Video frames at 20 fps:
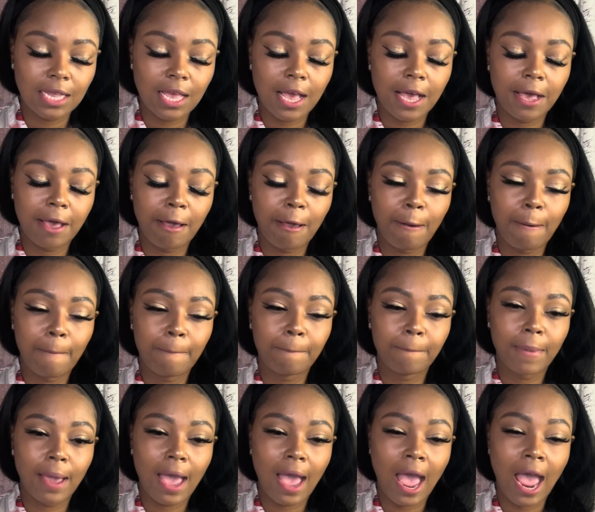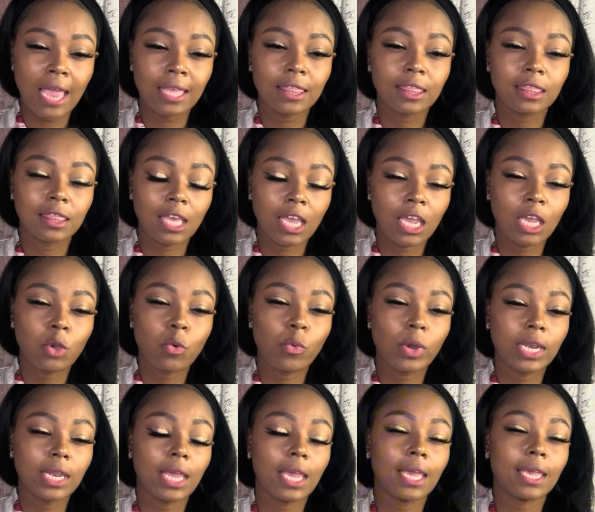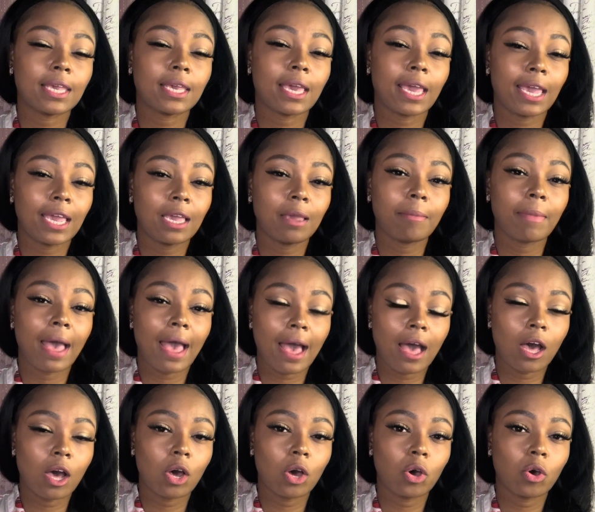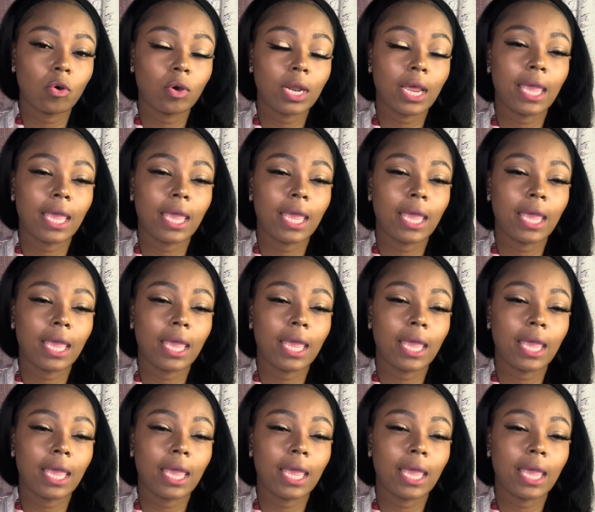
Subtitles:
I think when it came out,